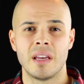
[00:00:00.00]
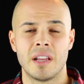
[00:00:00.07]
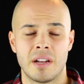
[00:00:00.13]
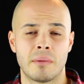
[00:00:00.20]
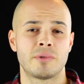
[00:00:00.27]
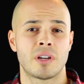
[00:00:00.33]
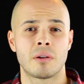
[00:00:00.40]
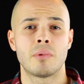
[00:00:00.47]

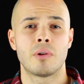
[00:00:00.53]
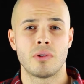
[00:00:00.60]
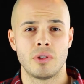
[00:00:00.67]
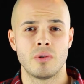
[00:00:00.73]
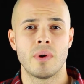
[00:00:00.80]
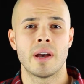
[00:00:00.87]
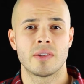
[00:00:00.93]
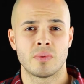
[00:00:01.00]
And I'm talking about
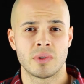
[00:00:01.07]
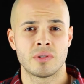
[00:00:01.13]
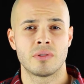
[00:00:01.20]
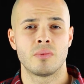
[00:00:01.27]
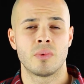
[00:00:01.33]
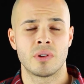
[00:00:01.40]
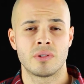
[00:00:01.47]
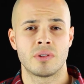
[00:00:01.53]
US
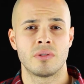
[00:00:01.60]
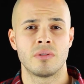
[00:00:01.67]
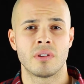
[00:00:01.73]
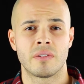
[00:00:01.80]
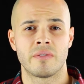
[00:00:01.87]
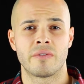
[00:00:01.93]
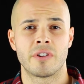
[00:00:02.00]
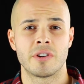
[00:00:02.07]
once you do
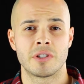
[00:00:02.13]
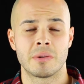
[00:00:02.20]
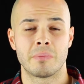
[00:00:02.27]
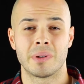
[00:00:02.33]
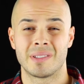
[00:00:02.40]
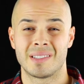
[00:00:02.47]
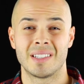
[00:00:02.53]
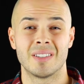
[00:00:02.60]
the conversion,
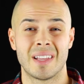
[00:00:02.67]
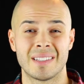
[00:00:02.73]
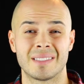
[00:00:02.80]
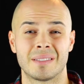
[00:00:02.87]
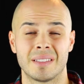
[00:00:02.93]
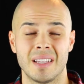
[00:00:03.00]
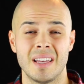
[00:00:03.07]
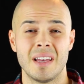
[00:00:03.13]
but still,
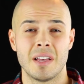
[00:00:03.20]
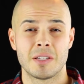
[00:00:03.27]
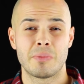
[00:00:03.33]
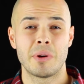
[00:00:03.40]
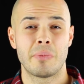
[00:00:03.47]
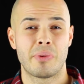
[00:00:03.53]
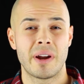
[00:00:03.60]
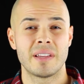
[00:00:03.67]
it's
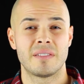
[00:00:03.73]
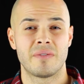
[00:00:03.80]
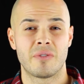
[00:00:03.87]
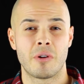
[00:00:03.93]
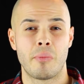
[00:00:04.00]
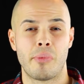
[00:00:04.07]
pretty pricey for a